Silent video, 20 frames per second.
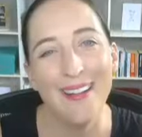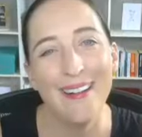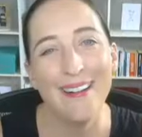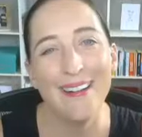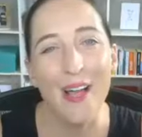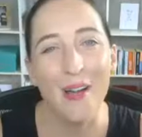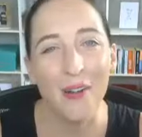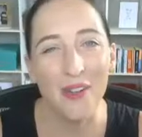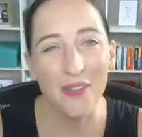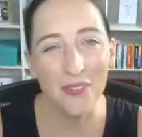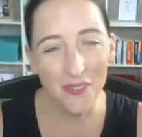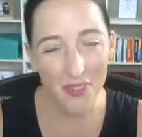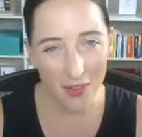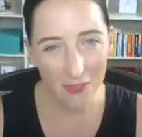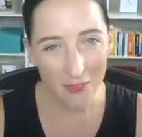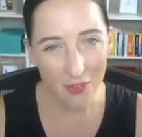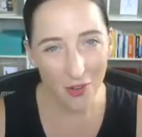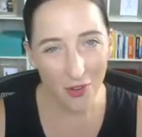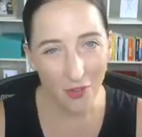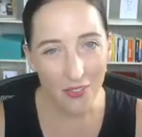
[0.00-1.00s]
Now, if
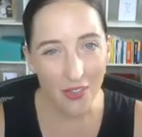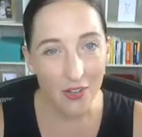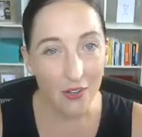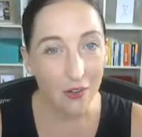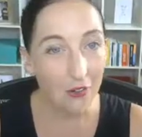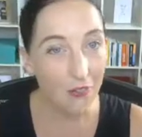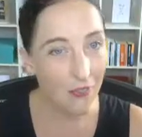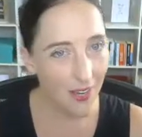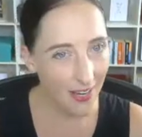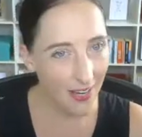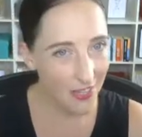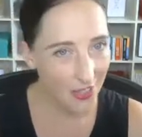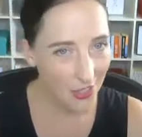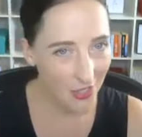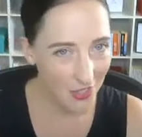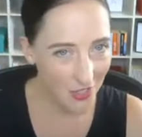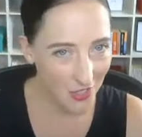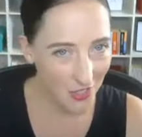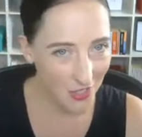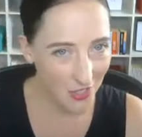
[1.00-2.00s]
they've got their
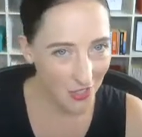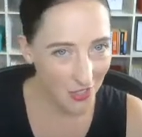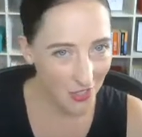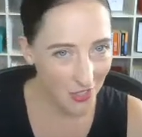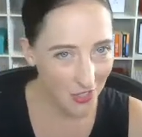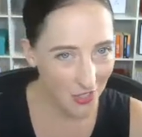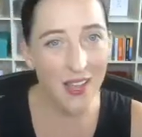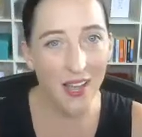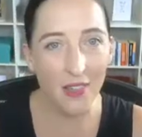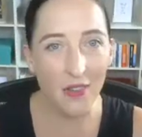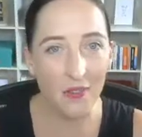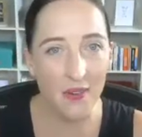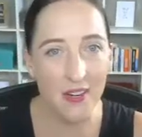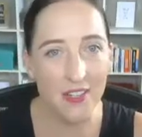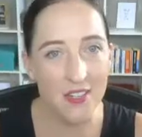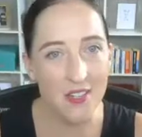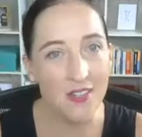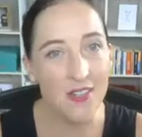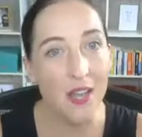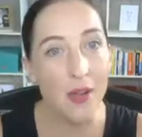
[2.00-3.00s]
notifications turned on at the other
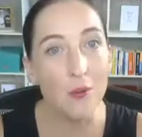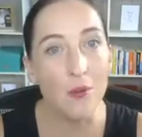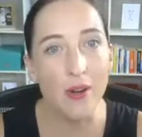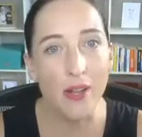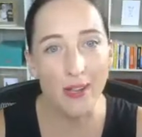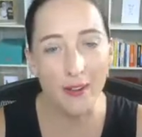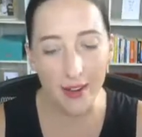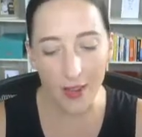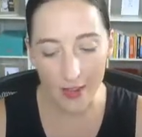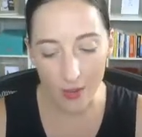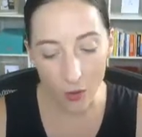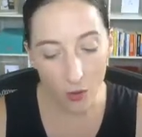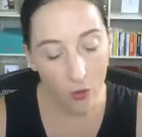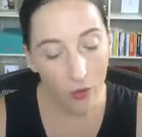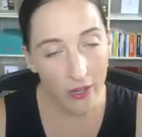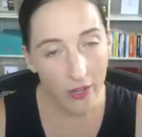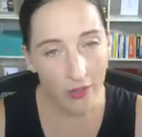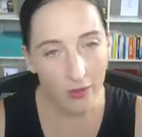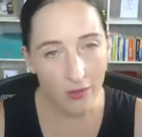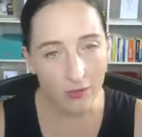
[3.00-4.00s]
end, they will get a
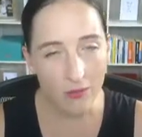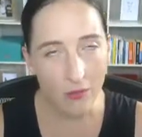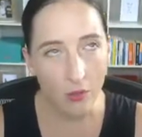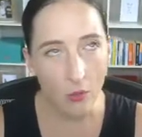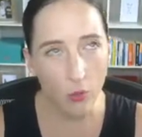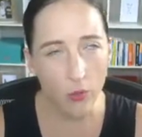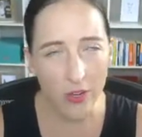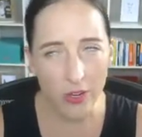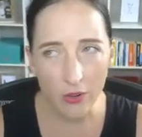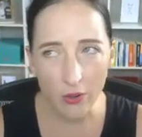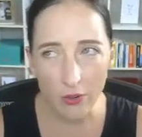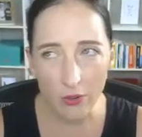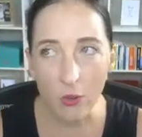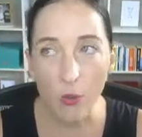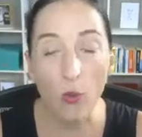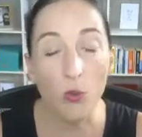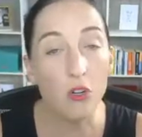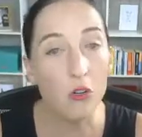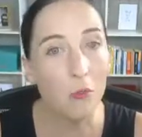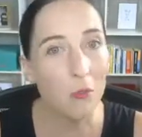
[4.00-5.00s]

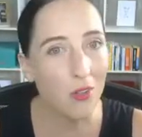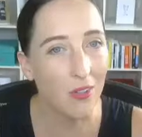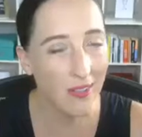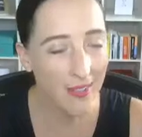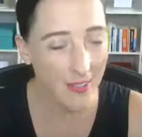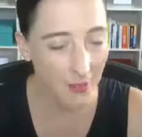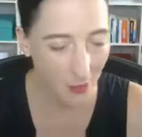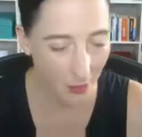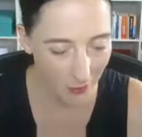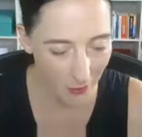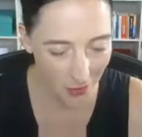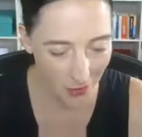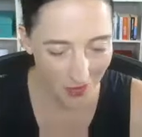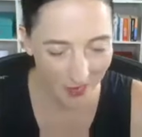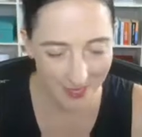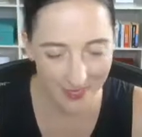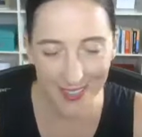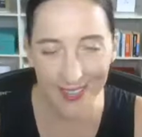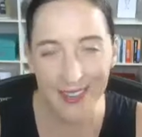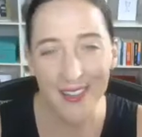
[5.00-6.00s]
audible is what I'm trying
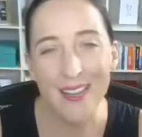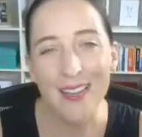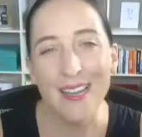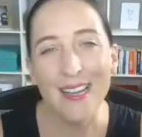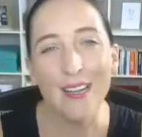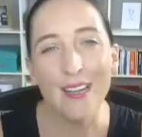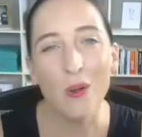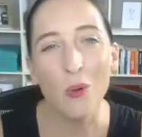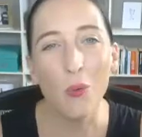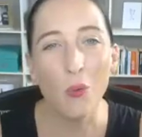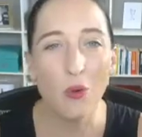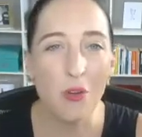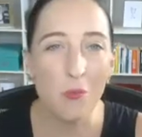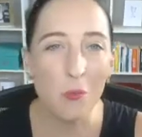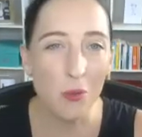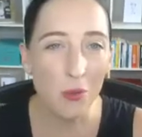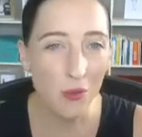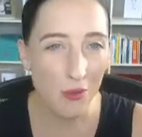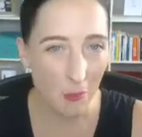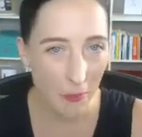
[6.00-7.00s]
to say, an
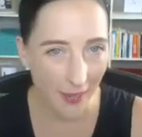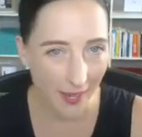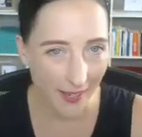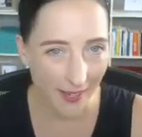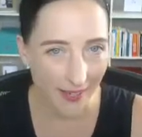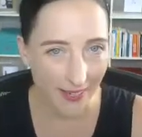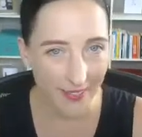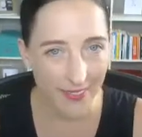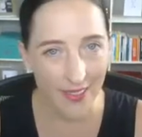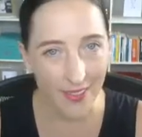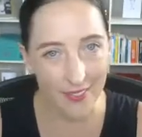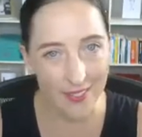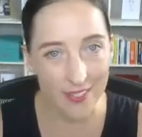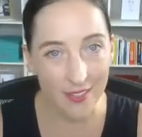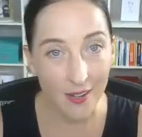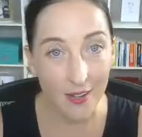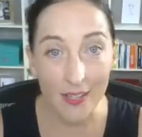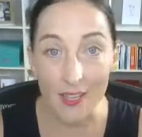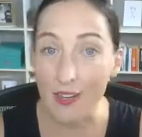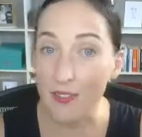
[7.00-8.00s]
audible ping at the other
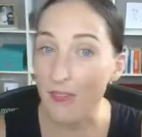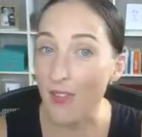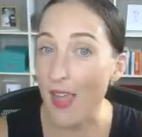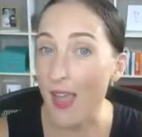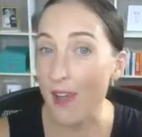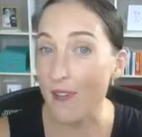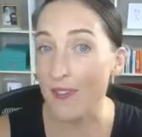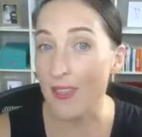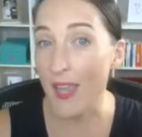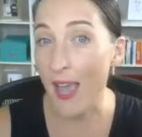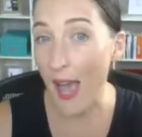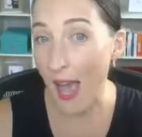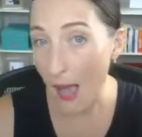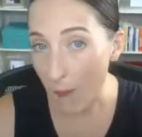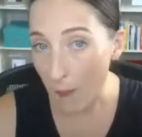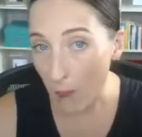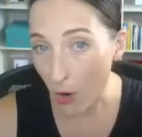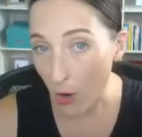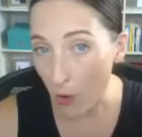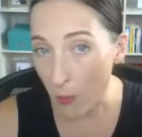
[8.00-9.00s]
side. If they have the
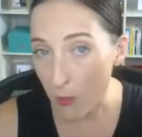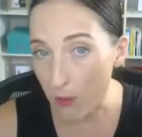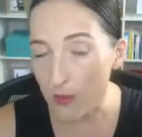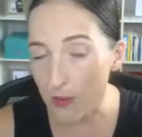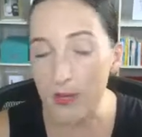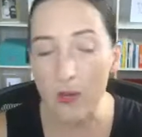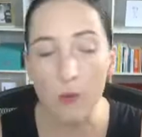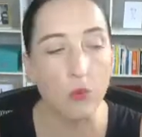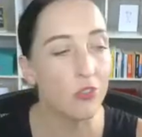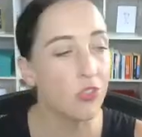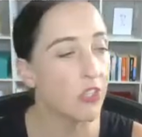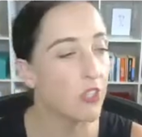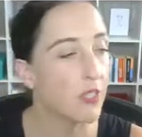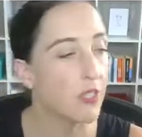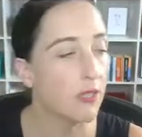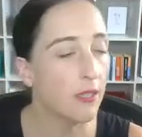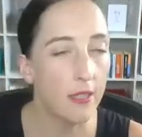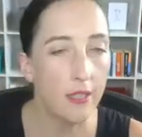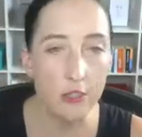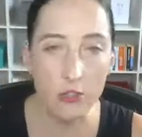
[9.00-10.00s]
app open, it will just
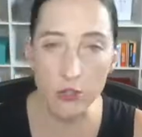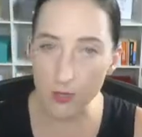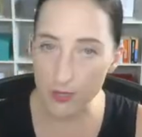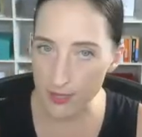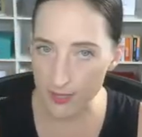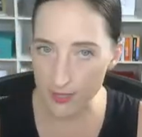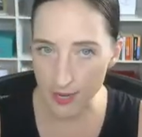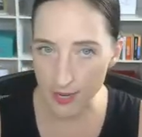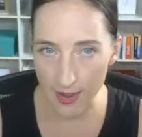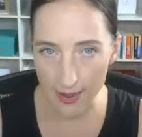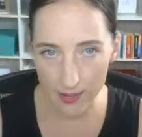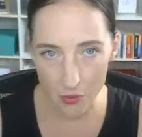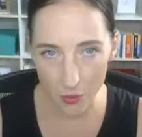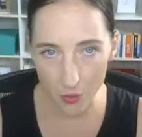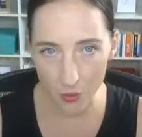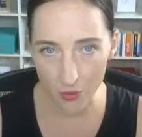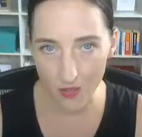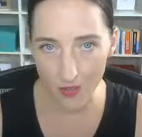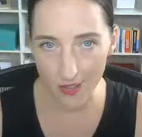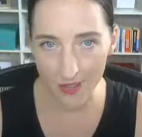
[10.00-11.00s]
literally start
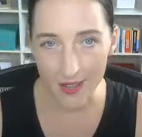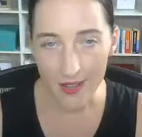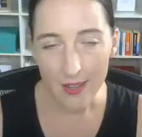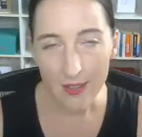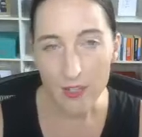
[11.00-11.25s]
talking.